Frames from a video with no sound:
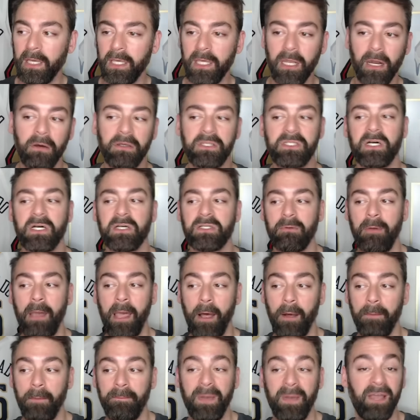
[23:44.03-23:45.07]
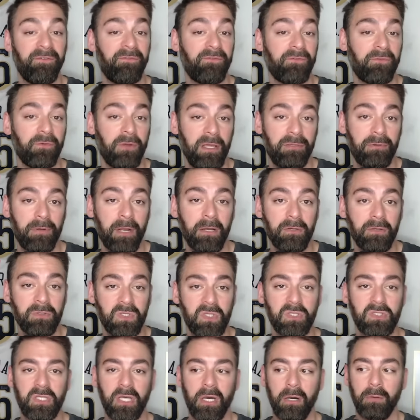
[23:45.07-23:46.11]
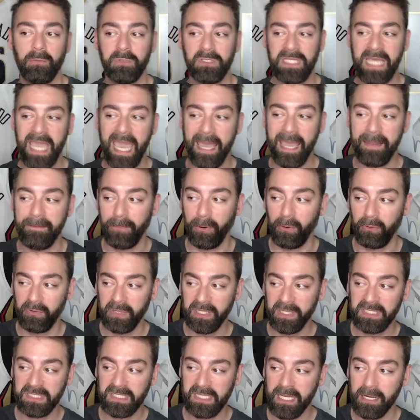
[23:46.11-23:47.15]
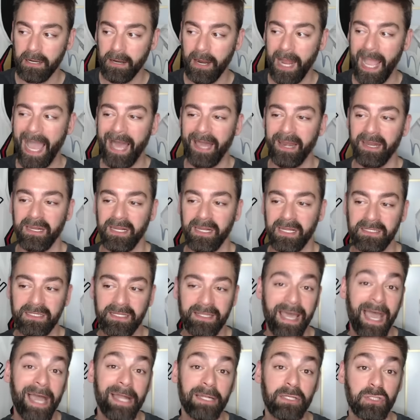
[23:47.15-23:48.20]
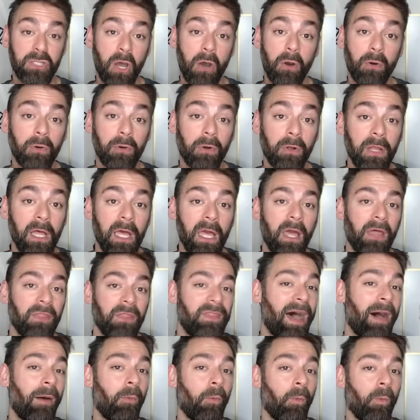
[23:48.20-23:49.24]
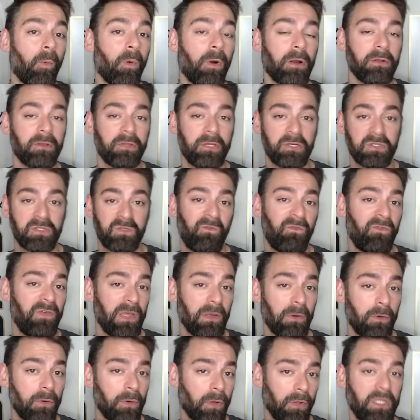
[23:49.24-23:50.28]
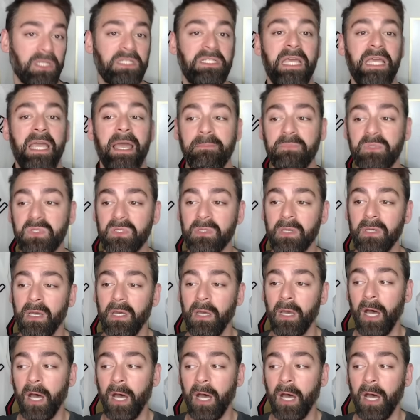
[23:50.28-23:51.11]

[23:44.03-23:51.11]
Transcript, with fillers: You know, it's also helped by free throws. So ten points here added into that total that weren't those field goal attempts.